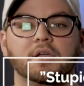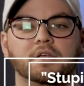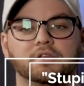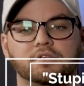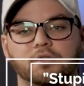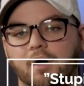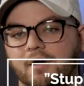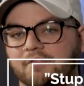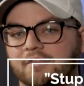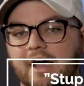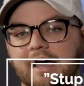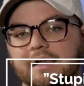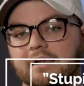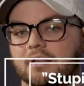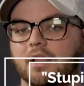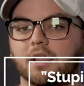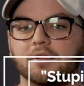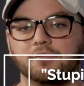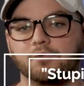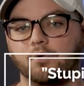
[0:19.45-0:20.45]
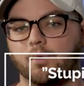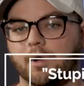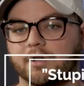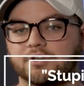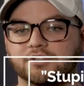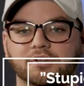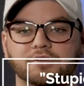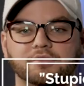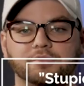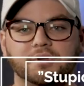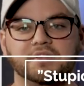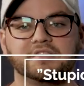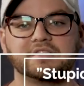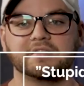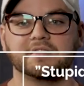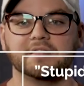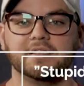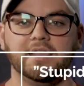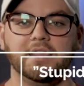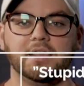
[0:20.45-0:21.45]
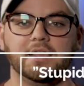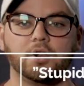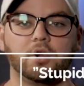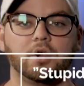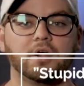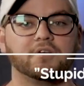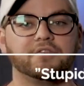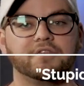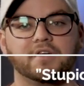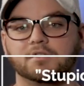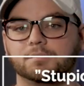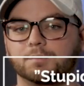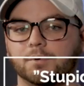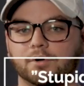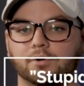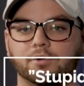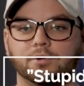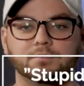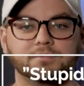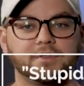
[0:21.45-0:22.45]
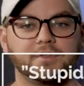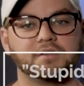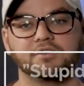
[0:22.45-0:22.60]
So I've gotten a lot of questions recently in our Facebook group.